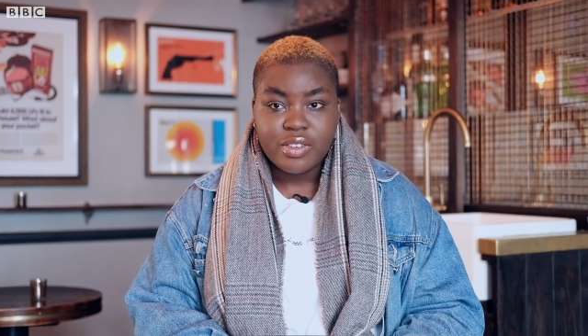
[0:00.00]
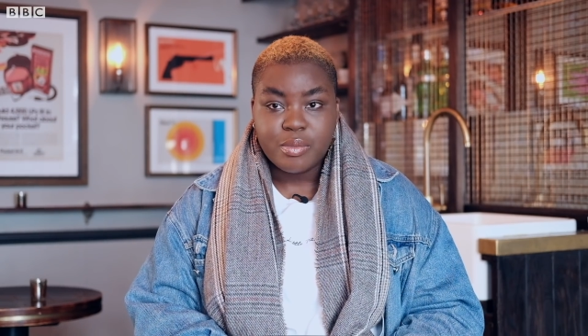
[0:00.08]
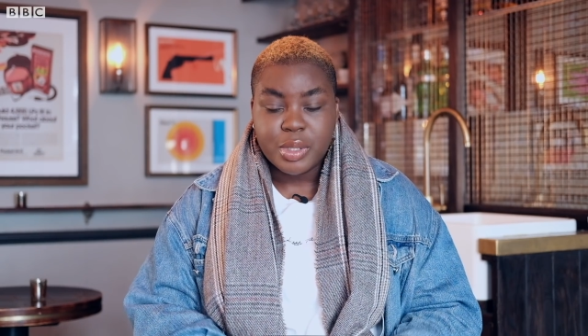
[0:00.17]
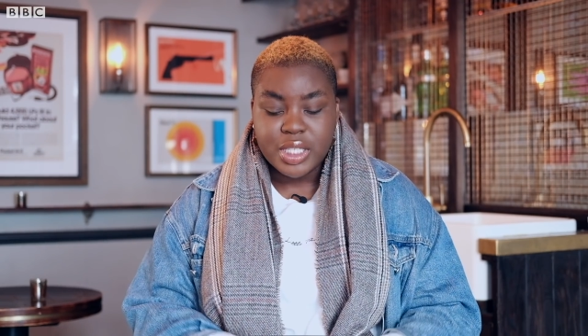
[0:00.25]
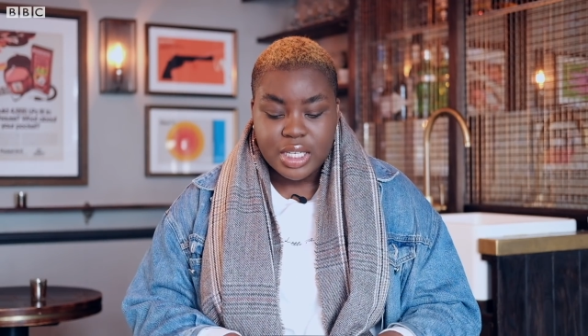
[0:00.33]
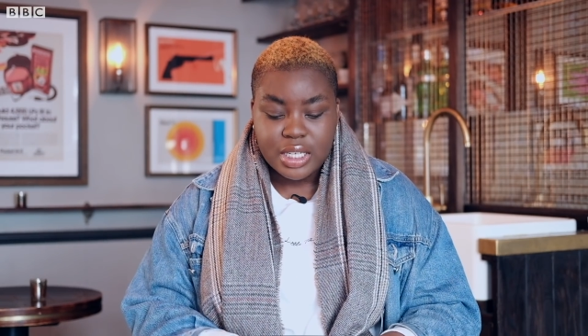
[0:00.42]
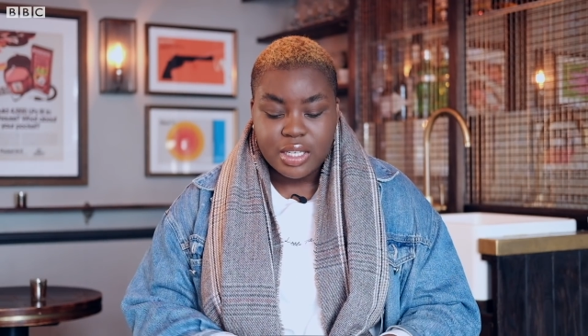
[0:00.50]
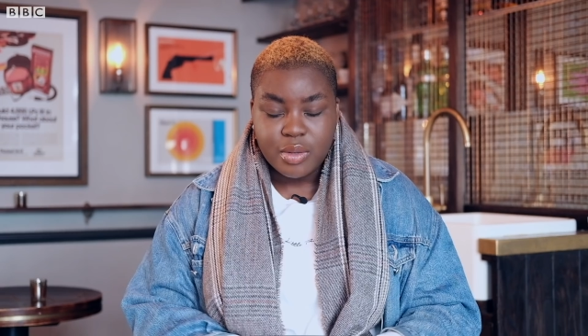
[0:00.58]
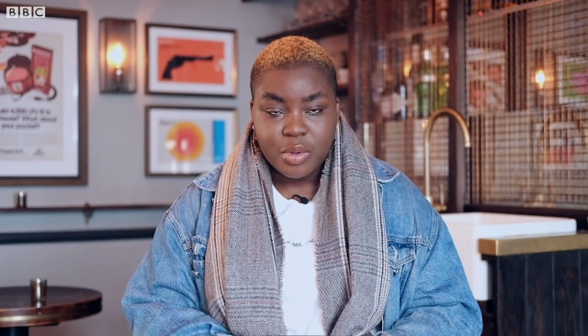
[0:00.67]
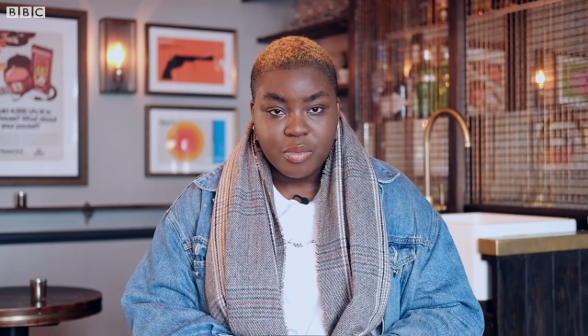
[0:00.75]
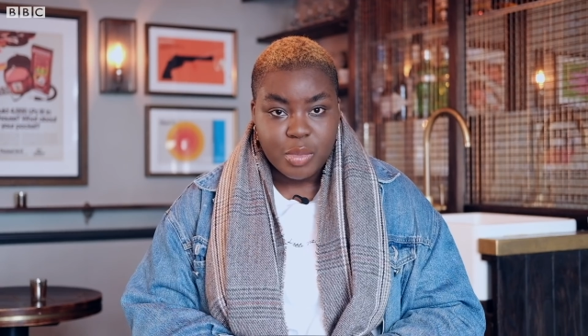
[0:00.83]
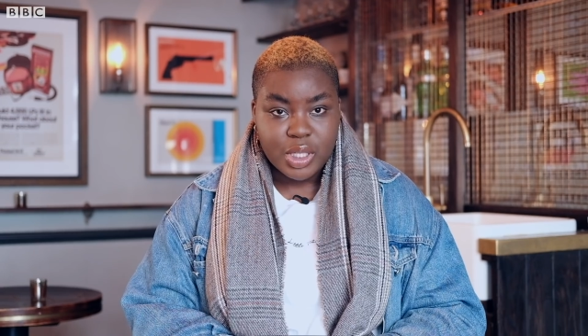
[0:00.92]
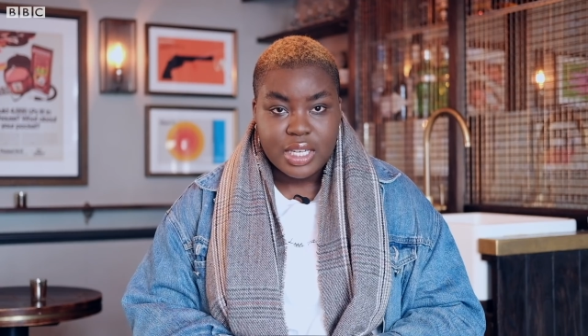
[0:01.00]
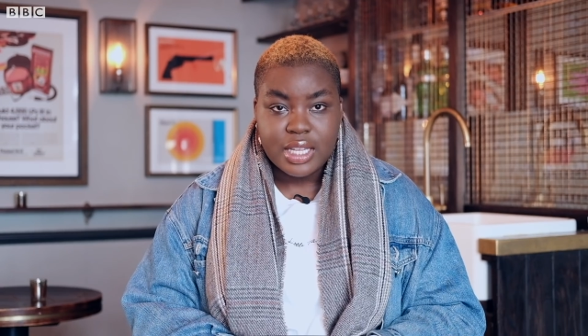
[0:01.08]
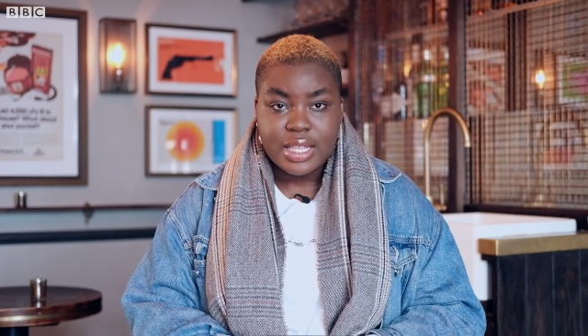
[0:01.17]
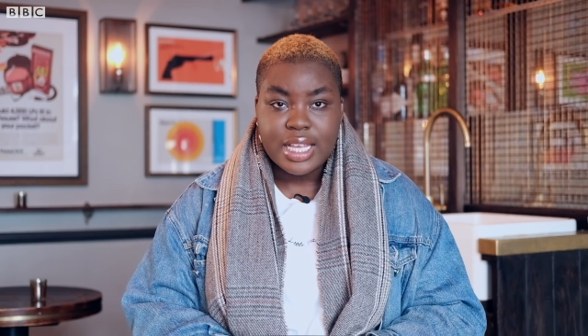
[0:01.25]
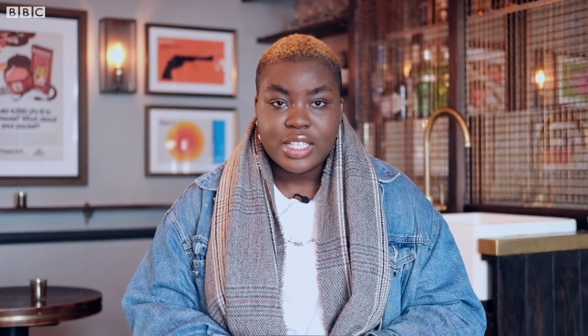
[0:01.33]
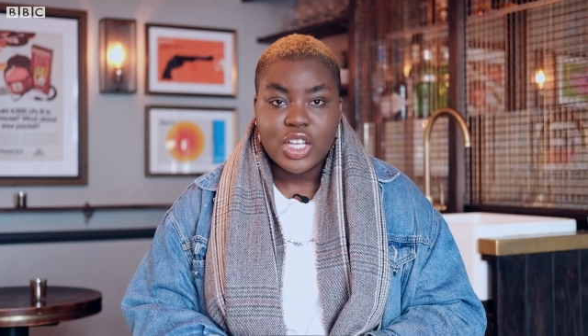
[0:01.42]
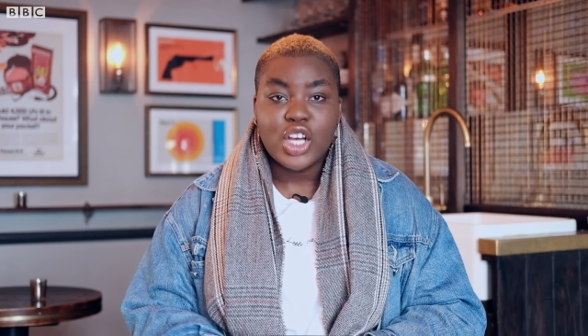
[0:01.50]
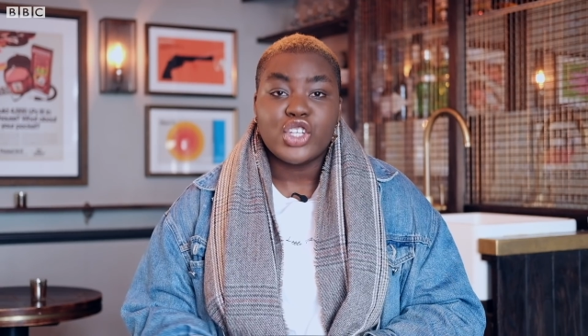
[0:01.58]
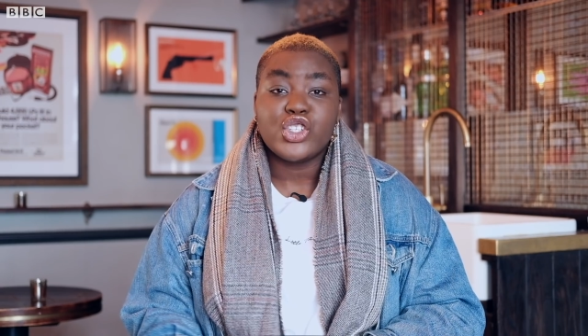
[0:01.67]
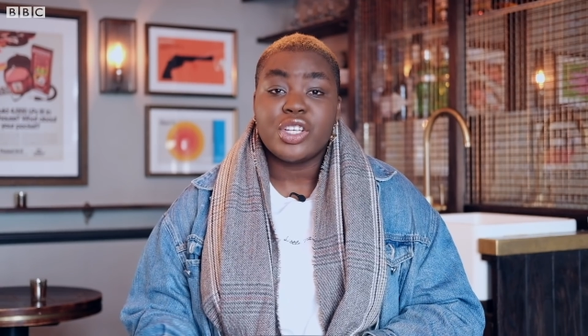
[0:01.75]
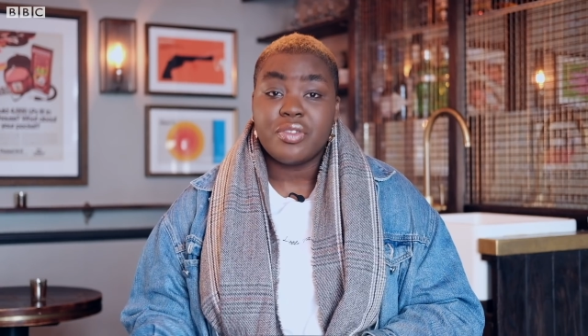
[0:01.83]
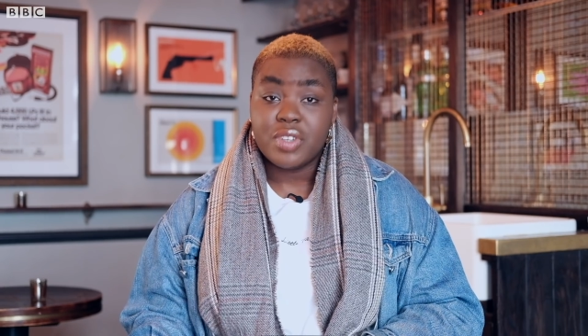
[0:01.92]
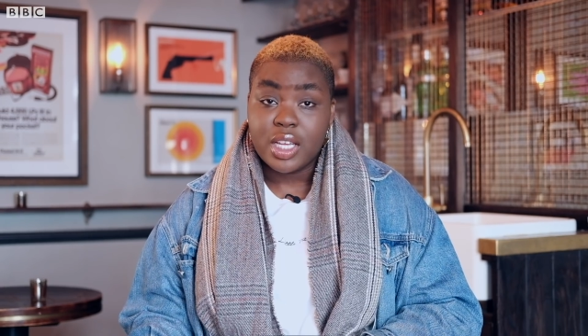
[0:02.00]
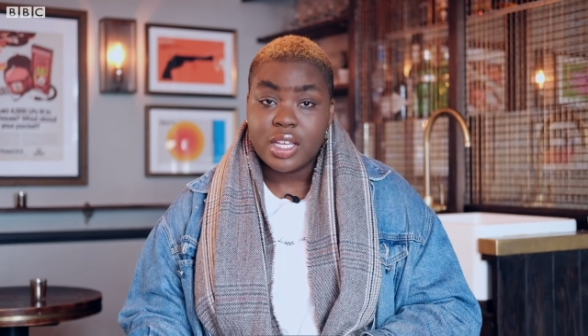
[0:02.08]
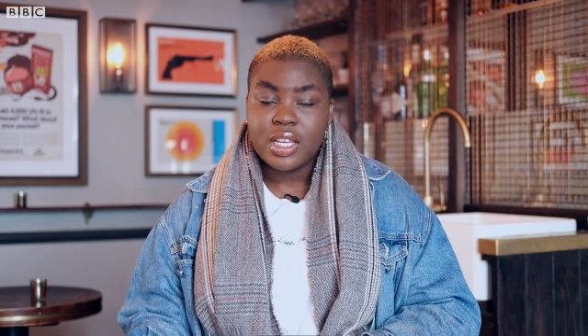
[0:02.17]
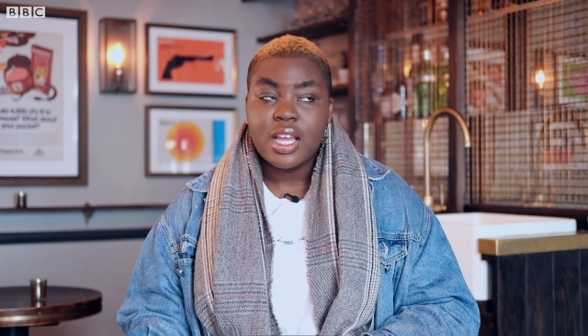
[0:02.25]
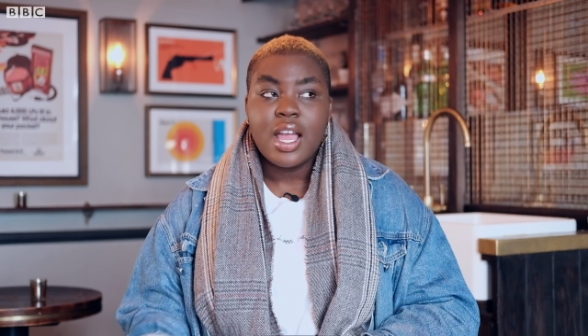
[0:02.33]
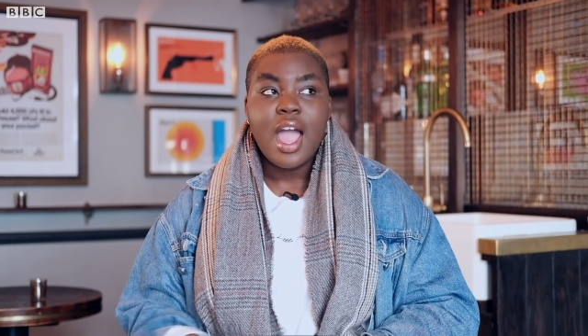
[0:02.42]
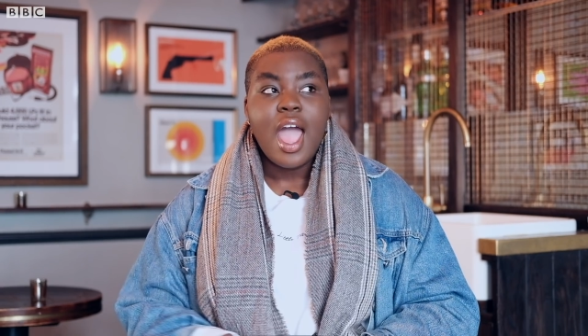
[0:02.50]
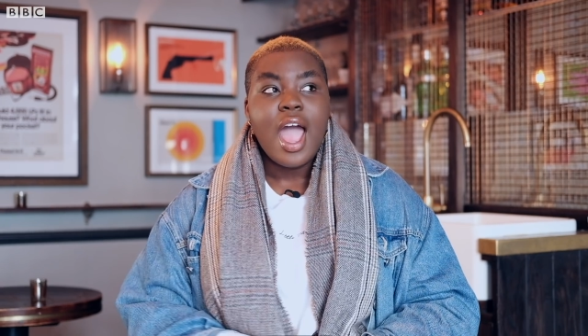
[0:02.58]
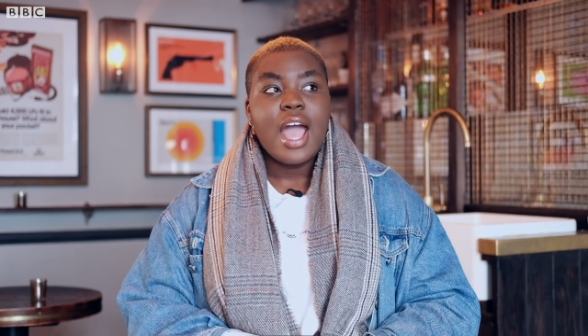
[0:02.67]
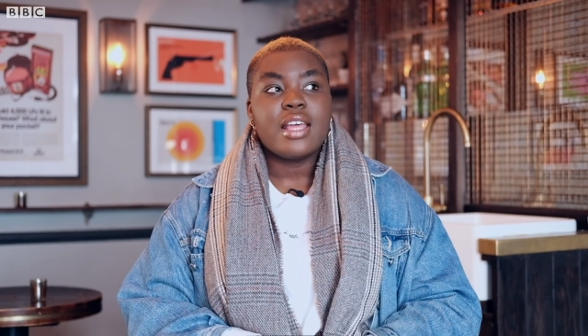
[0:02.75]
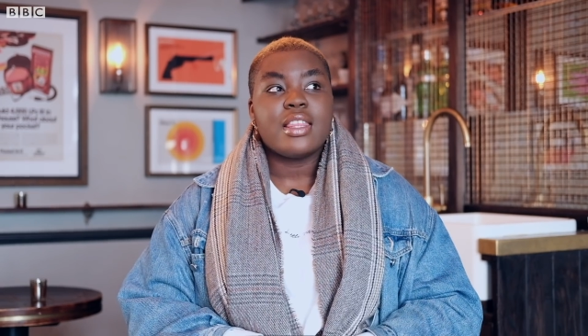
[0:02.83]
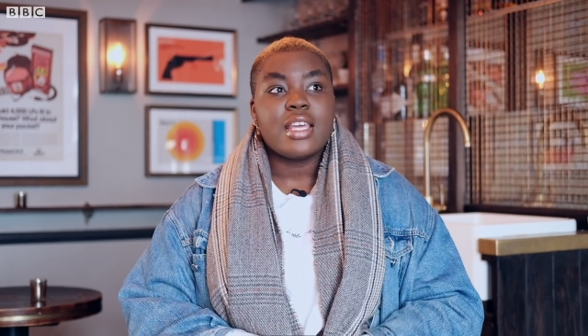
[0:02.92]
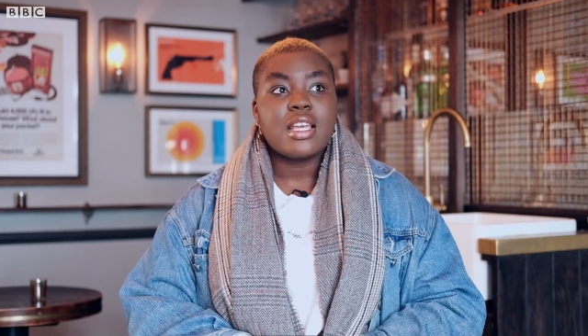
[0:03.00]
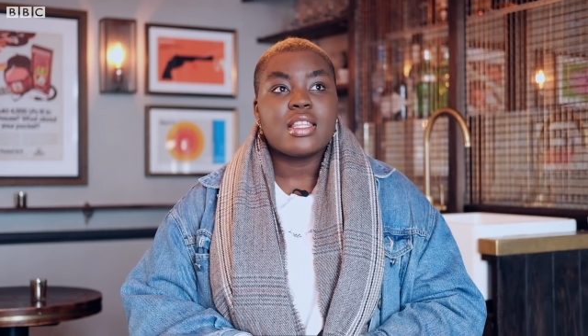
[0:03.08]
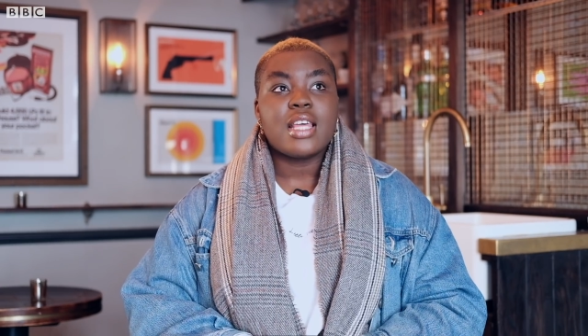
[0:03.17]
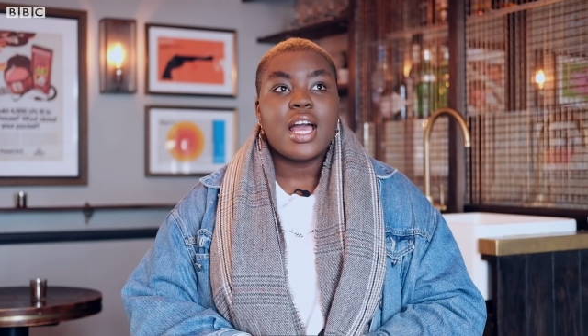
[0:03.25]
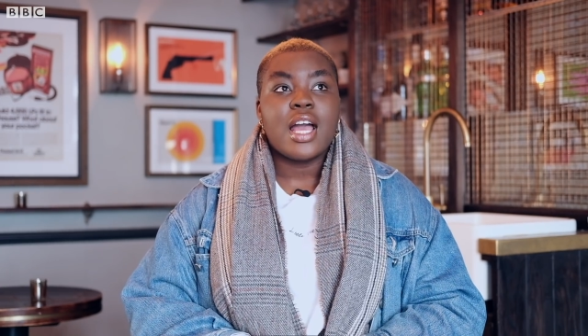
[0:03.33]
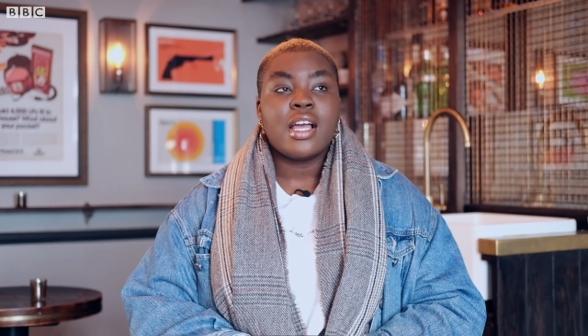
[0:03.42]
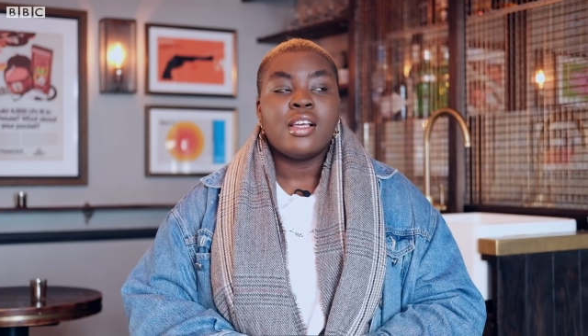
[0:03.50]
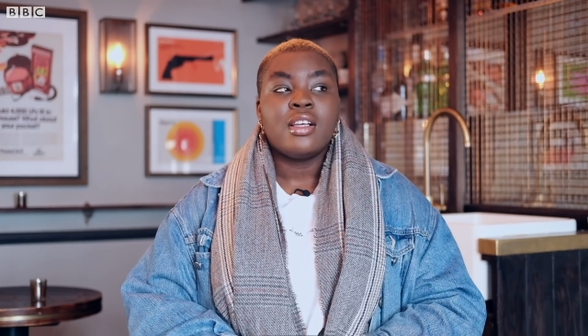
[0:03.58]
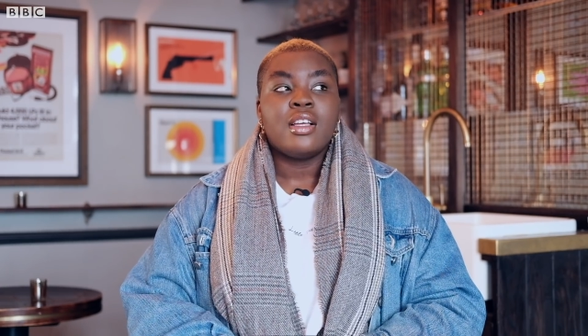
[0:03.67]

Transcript: particularly with modelling, things are shifting. I think that